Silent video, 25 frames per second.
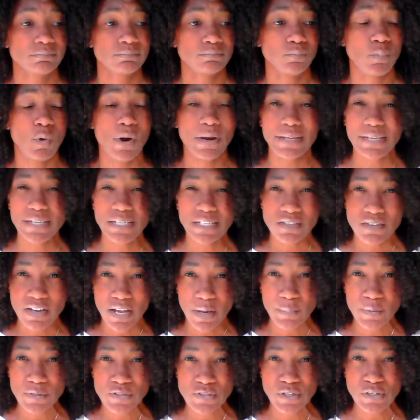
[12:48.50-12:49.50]
what heat
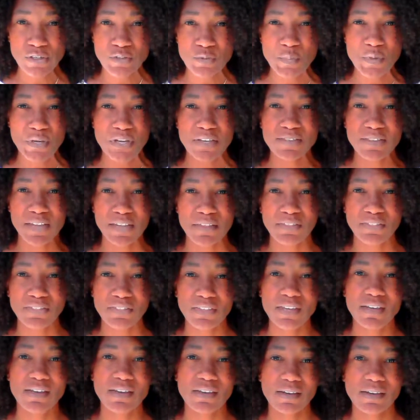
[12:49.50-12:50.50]
damage is, because I
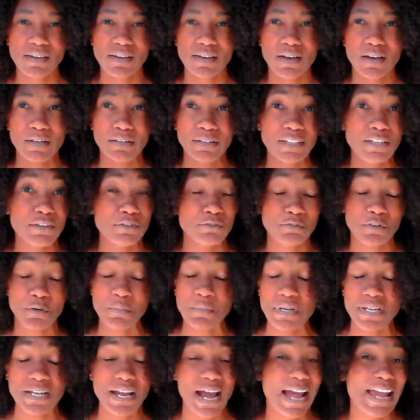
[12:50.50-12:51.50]
think, at least for
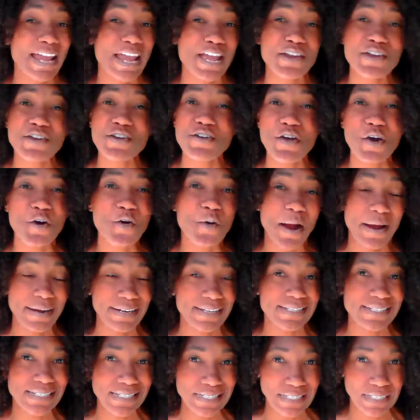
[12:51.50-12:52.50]
me, I had no
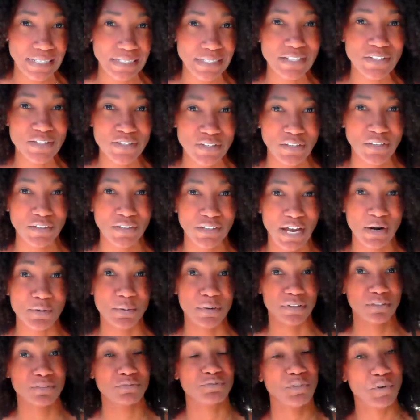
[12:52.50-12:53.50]
idea until I
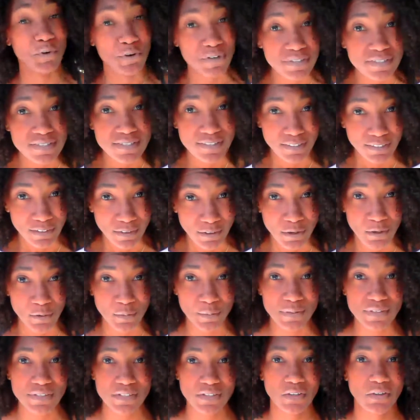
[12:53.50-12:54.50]
was forced to know,
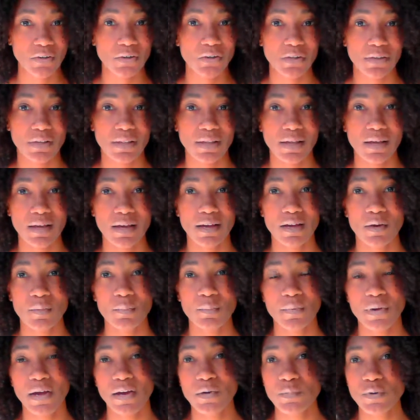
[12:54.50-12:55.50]
until
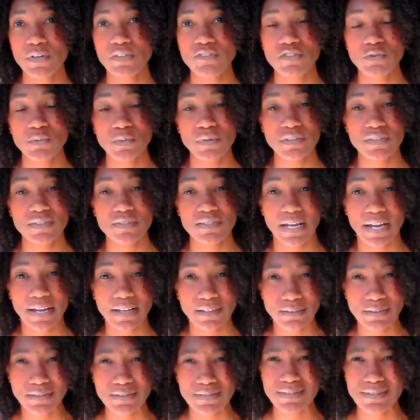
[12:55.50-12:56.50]
I went to a
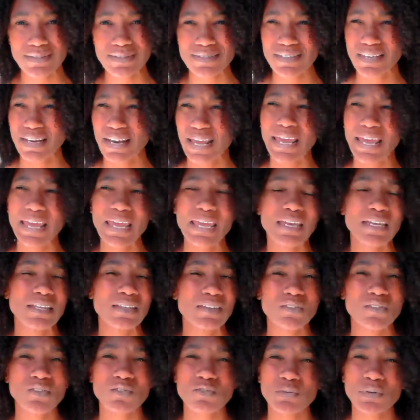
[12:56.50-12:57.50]
stylist and said, hey,
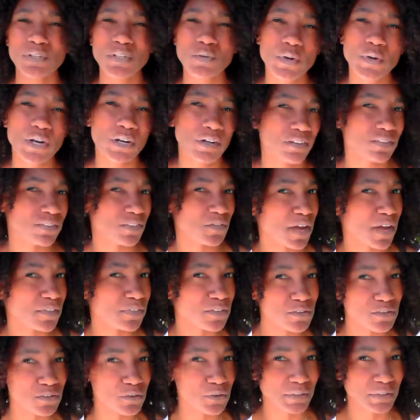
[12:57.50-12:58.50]
this is really weird because I've got
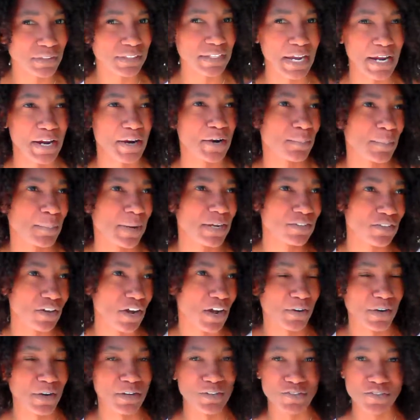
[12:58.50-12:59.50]
this curly hair. My
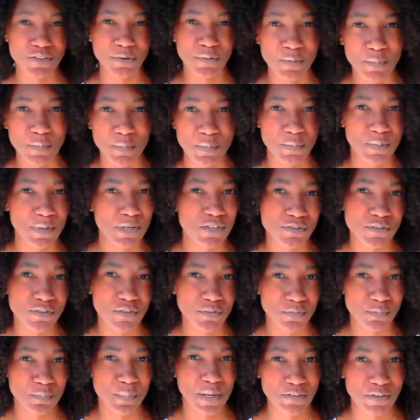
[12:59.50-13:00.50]
daughter, I'd show them a picture
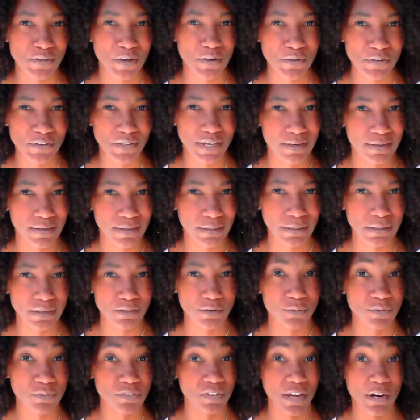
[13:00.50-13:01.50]
of my daughter Kennedy,
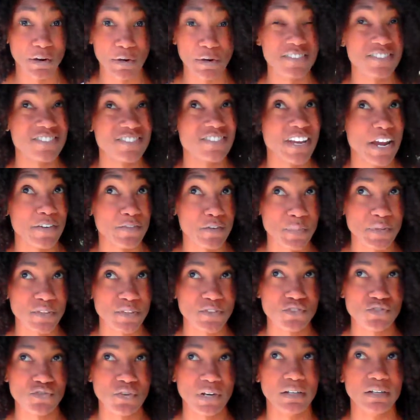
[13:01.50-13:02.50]
whose hair has never been
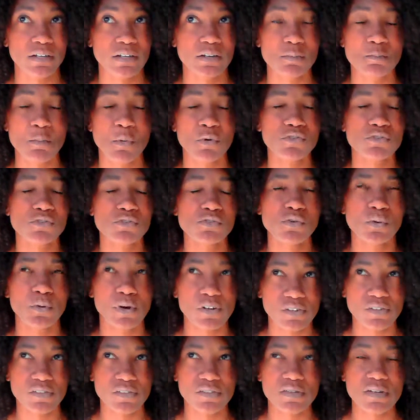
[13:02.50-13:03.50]
straightened, most
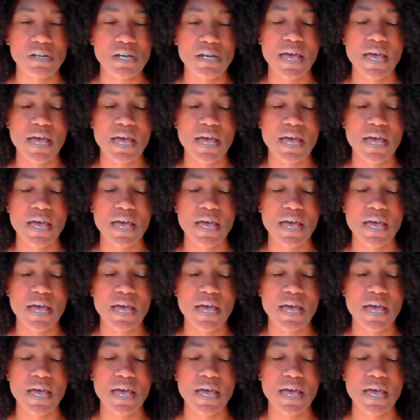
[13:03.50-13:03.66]
gorgeous